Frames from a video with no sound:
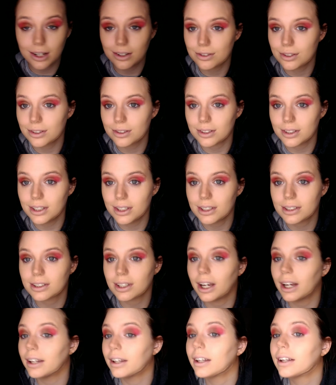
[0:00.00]
It's just this
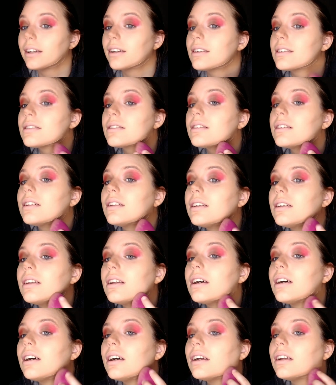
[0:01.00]
side that does
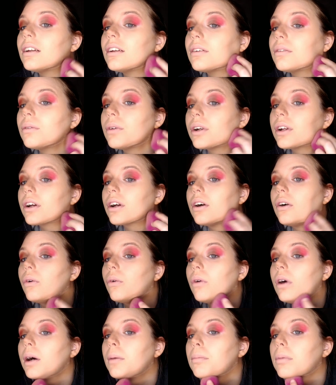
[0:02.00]
not want to
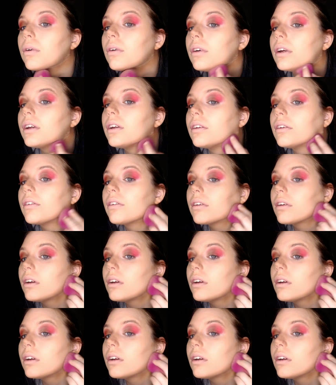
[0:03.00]
cooperate.